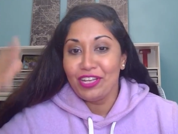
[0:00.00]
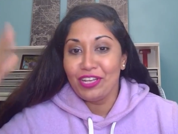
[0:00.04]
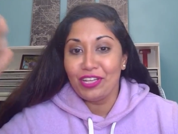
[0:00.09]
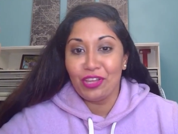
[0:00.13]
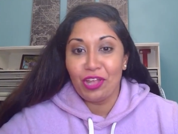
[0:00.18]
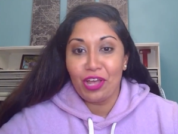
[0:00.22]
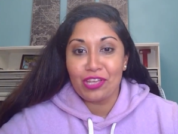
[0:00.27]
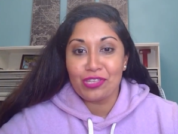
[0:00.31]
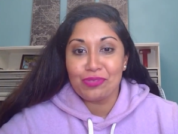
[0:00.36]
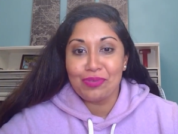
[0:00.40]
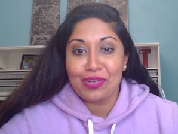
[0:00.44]
you
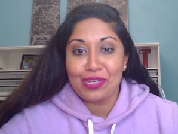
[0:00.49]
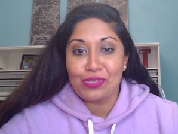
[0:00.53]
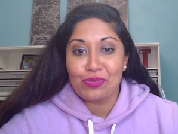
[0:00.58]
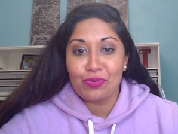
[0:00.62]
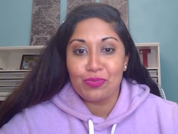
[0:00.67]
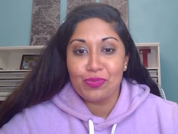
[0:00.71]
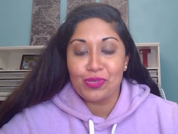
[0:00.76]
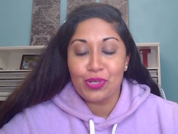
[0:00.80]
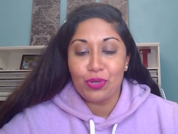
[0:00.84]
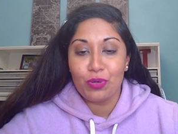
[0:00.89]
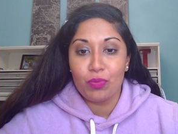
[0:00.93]
lost me in
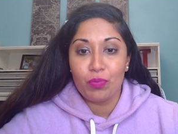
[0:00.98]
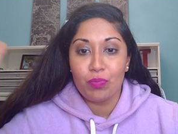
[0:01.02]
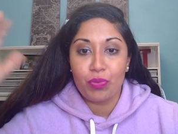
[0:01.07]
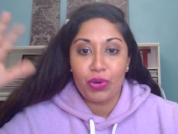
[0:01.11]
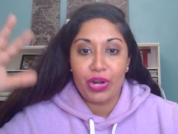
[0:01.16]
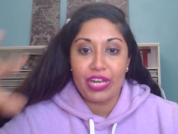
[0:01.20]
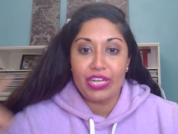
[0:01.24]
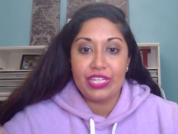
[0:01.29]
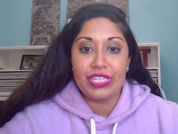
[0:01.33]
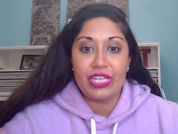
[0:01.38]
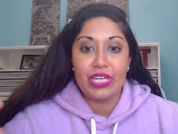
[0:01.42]
swimsuit.
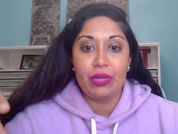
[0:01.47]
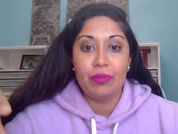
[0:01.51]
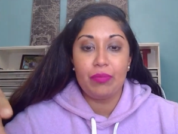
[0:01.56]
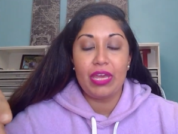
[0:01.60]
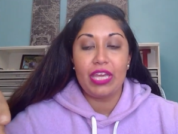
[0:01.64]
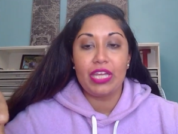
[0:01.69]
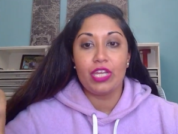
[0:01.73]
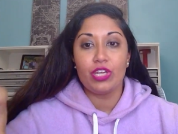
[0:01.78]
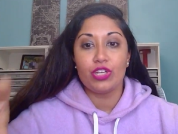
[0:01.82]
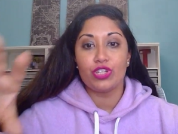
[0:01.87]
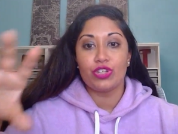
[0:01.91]
Branding,
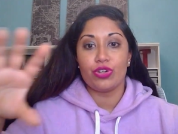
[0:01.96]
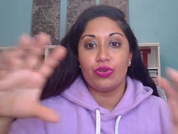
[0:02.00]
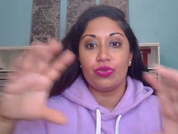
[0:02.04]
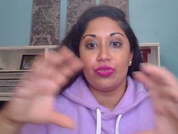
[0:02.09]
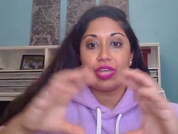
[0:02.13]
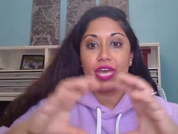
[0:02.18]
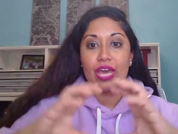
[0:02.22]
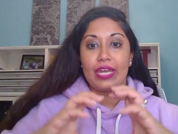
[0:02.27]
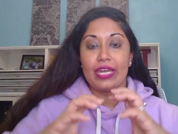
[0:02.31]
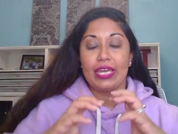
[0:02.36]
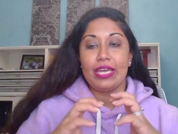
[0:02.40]
making sure
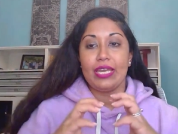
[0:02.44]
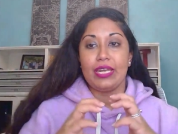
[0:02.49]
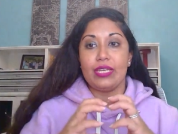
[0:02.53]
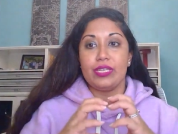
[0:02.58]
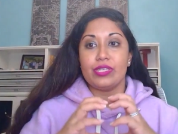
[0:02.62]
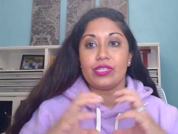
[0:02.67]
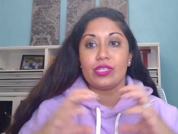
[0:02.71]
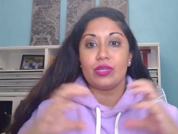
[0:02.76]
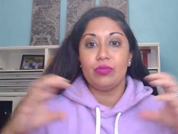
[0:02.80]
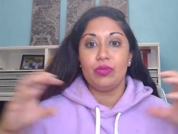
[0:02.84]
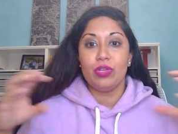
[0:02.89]
that it
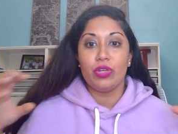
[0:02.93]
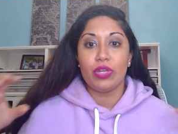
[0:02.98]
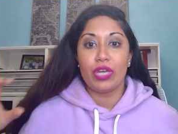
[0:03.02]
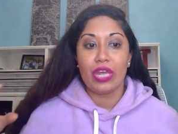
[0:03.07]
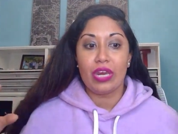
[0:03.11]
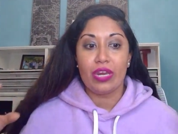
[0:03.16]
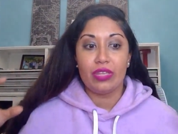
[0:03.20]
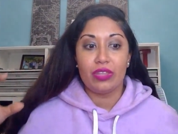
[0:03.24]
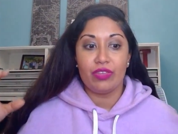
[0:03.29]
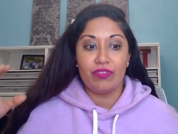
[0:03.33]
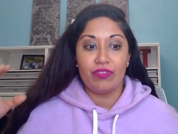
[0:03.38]
is
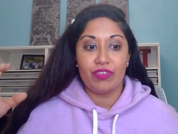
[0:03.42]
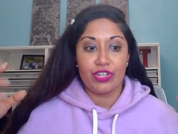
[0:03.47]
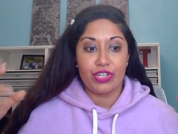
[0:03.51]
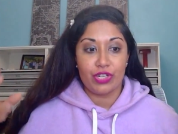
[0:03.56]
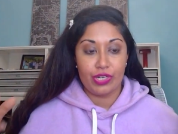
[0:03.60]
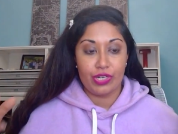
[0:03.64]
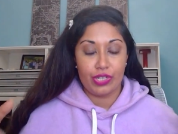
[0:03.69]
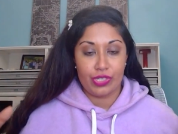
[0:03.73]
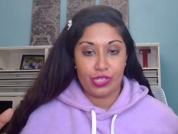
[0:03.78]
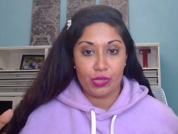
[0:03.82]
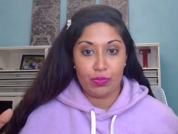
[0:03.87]
communicating the vision
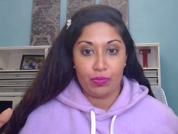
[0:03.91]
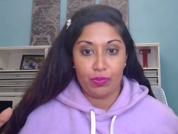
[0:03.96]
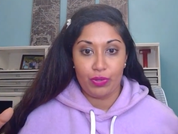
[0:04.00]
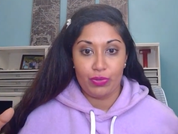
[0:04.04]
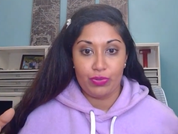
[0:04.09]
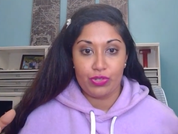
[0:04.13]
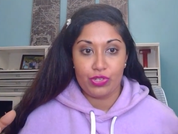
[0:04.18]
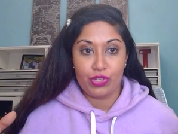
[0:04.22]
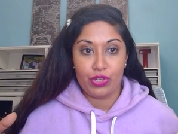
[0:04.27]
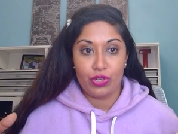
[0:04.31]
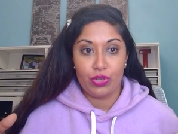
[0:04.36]
it's
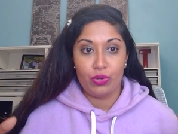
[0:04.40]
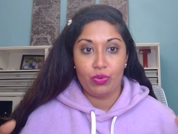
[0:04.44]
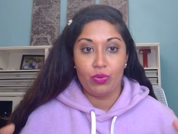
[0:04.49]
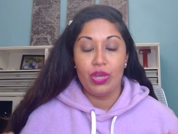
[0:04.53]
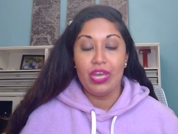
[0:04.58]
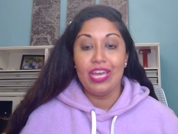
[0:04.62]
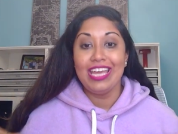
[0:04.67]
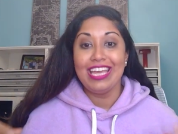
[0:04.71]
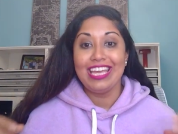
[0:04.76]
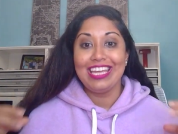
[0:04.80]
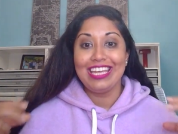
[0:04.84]
supposed to.
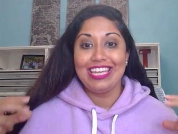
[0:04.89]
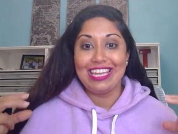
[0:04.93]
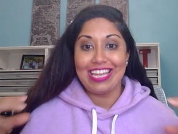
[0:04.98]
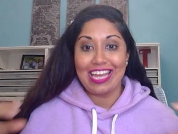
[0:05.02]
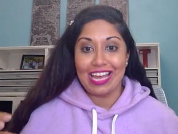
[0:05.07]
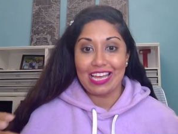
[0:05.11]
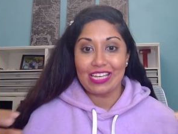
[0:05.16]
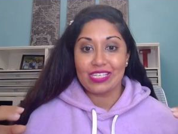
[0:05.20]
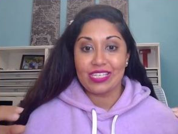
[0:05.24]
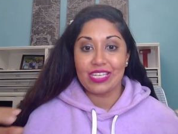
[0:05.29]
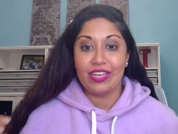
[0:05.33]

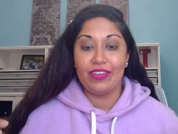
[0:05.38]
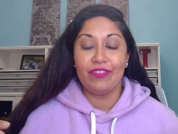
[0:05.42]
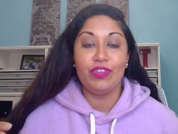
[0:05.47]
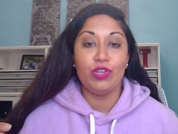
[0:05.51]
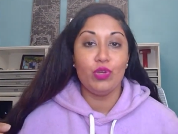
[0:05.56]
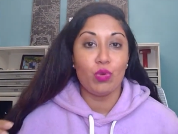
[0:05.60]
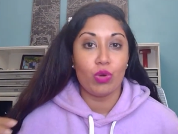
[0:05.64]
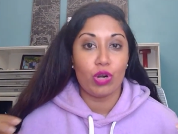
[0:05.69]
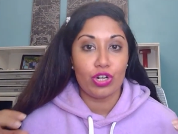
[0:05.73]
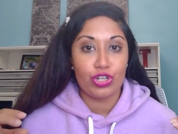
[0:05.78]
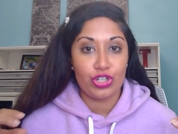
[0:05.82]
Yes, if
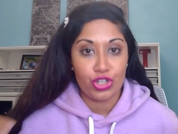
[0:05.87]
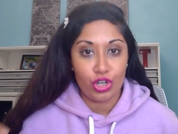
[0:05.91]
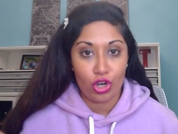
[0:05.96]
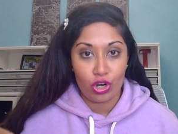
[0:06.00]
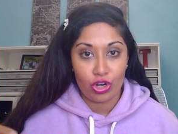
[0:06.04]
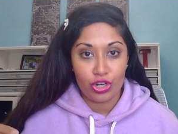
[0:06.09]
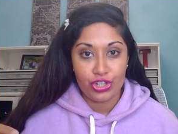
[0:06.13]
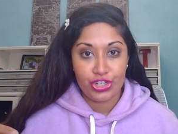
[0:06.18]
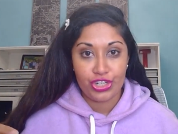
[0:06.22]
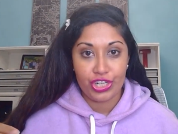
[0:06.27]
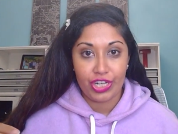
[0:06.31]
you are
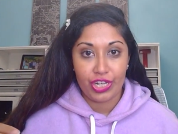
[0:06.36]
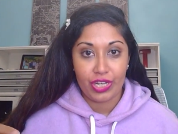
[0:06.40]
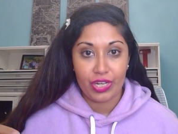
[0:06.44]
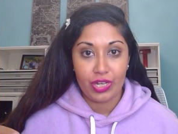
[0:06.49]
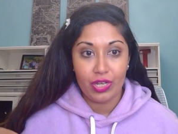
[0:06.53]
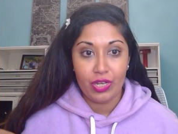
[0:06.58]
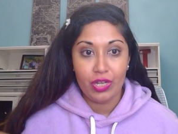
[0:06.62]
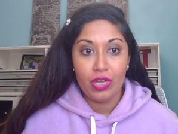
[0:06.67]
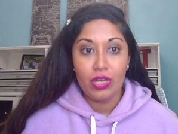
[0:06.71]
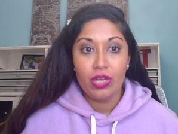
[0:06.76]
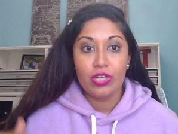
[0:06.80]

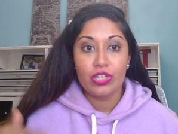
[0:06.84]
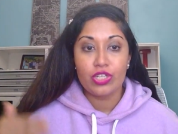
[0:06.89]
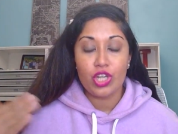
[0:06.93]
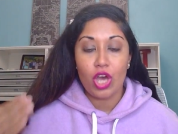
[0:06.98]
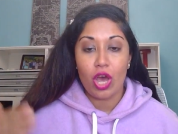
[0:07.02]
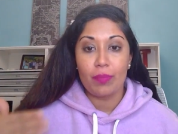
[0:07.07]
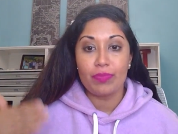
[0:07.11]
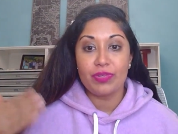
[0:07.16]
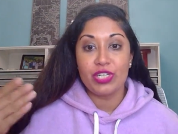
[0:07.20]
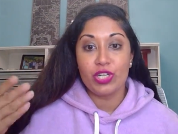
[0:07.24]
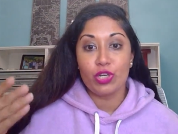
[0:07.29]
charging
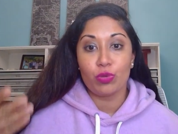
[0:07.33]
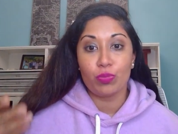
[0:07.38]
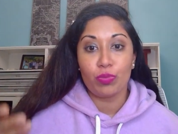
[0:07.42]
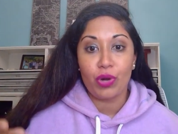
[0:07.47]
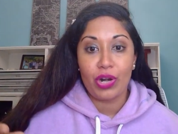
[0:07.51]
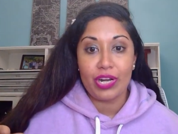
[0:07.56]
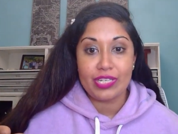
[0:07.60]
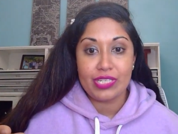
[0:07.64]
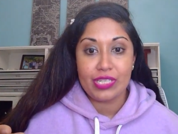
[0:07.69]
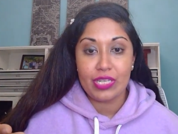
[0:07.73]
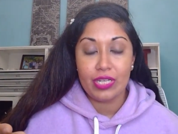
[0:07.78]
top tier
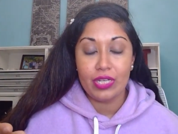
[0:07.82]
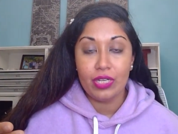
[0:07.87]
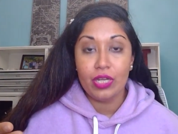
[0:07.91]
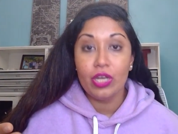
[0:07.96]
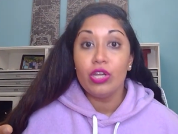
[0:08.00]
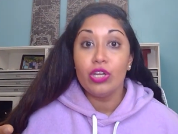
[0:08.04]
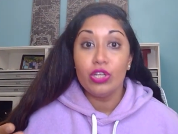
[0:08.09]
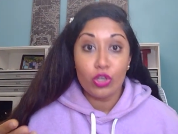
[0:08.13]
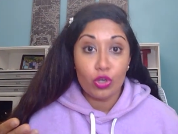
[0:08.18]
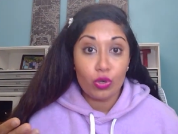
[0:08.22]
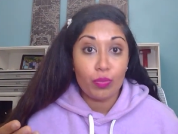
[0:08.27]
pricing,
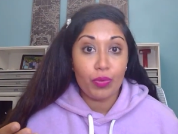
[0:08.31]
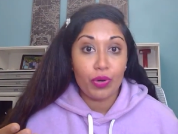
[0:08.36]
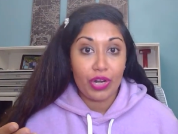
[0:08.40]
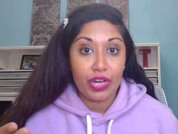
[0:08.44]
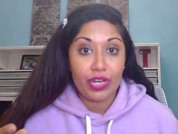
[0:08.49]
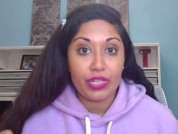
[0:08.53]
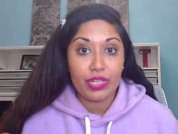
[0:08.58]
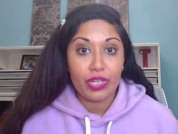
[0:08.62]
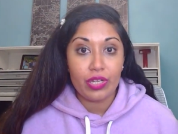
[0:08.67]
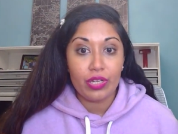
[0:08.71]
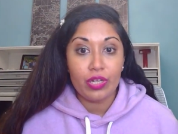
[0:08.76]
your
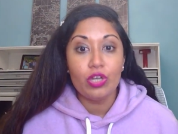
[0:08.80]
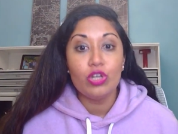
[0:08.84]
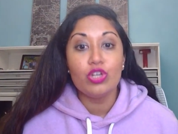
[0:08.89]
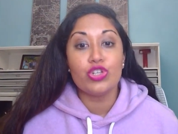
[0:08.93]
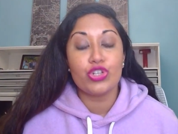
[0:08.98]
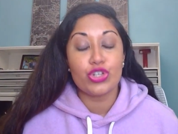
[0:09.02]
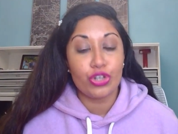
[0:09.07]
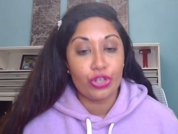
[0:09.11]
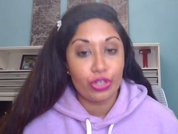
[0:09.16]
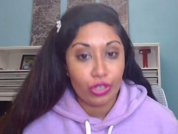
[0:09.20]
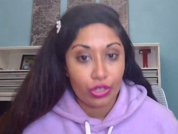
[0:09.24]
branding
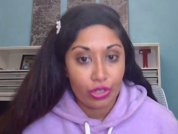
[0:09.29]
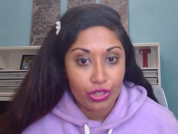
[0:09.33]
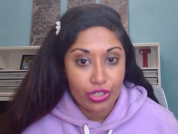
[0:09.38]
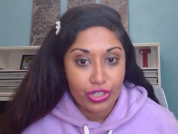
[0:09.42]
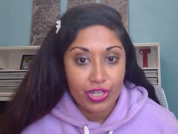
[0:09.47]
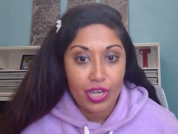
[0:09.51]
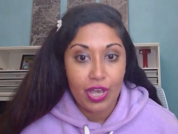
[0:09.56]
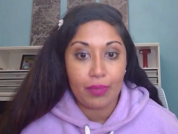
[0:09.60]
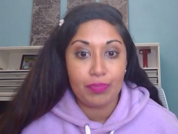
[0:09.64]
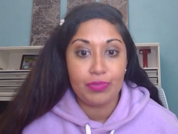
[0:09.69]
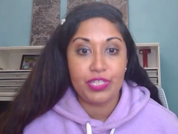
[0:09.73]
should look
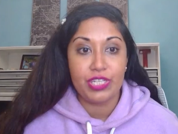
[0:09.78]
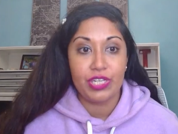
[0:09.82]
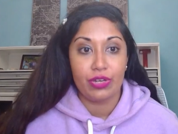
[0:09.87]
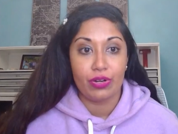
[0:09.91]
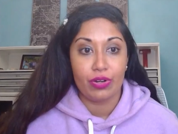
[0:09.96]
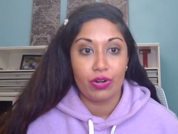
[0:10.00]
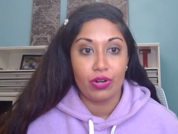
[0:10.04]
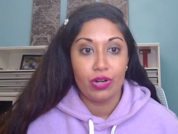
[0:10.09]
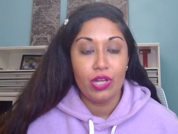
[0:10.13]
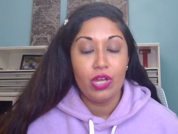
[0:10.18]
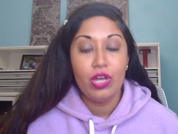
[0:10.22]
top
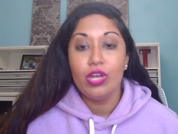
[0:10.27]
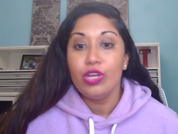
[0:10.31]
tier.